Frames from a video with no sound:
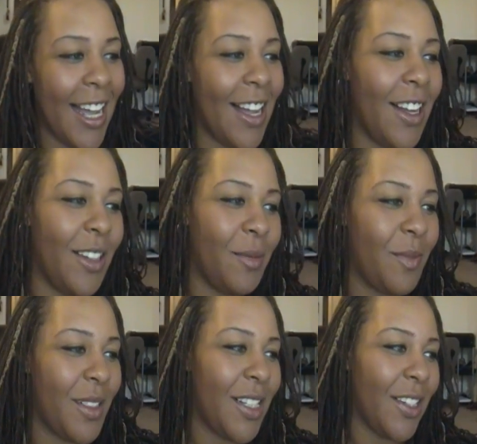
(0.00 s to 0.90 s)

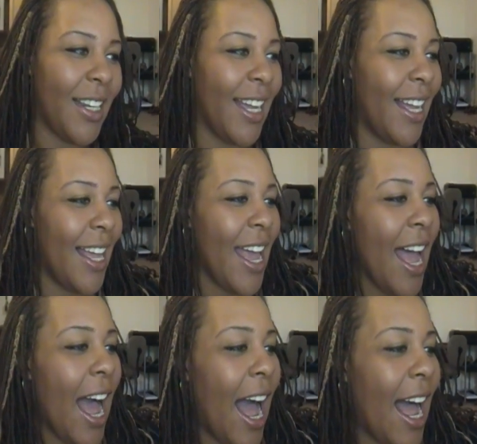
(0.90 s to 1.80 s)
Um, so yeah
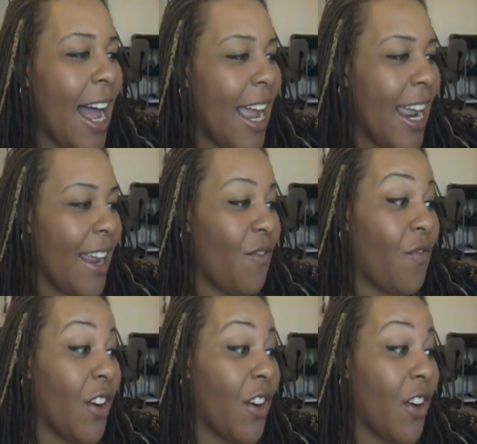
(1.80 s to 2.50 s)
i